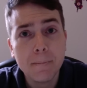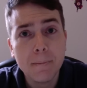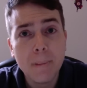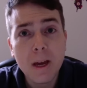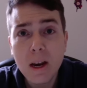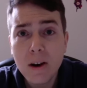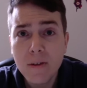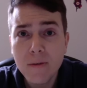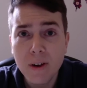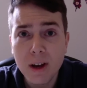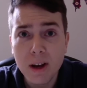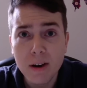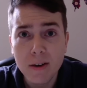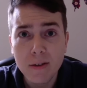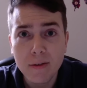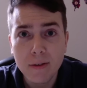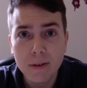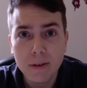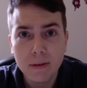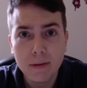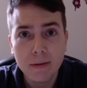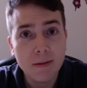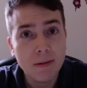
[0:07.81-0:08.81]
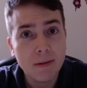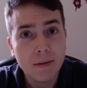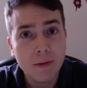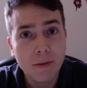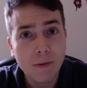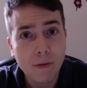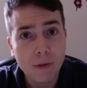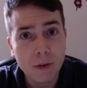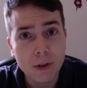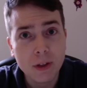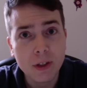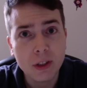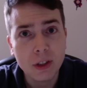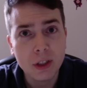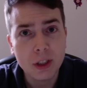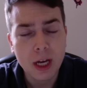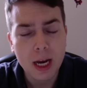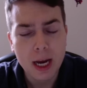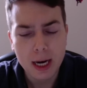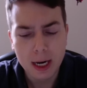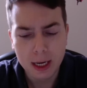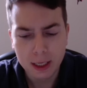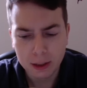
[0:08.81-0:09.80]
innovative for the
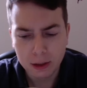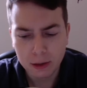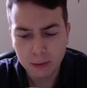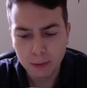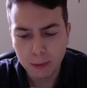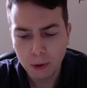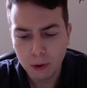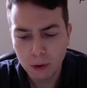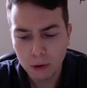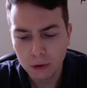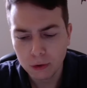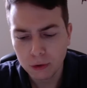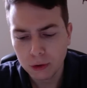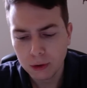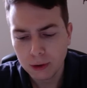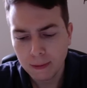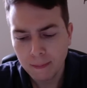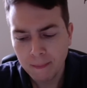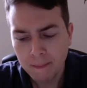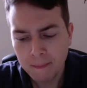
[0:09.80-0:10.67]
state, I suppose.